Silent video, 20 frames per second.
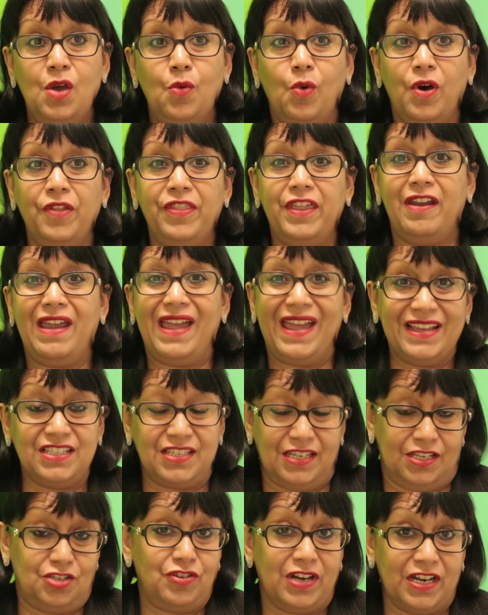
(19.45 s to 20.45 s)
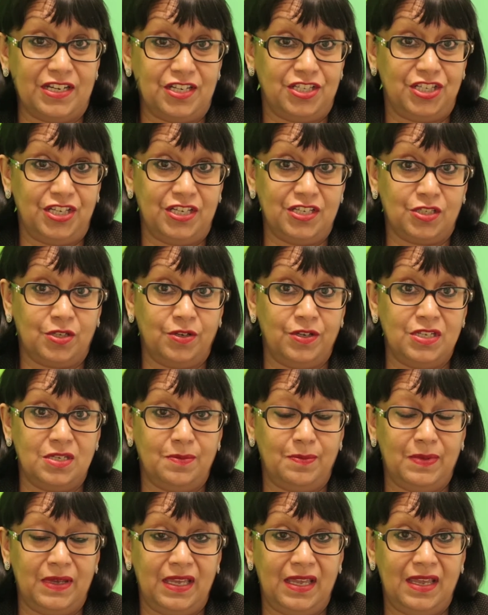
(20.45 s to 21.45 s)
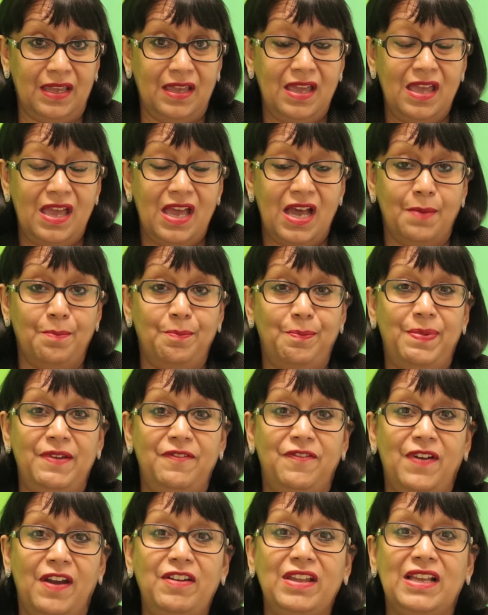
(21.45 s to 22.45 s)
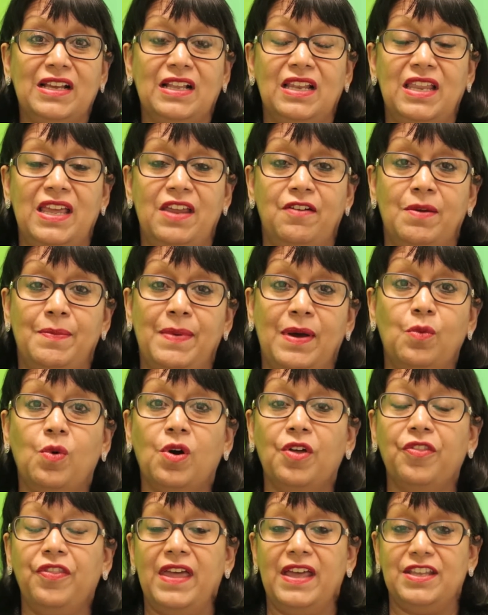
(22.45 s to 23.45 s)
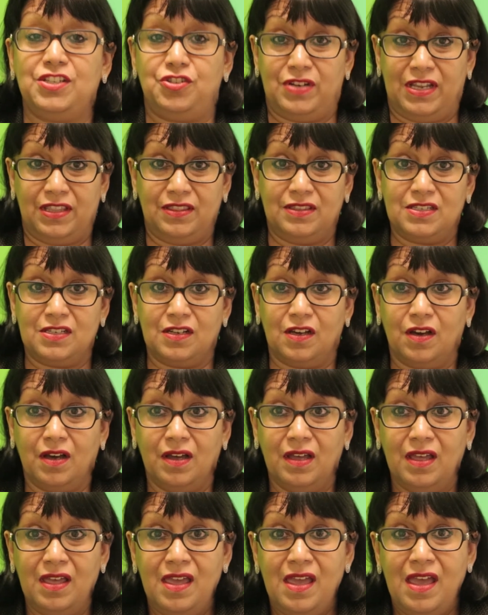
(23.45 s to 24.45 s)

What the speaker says: what their exit strategy is going to be, and be very clear about what their strengths are.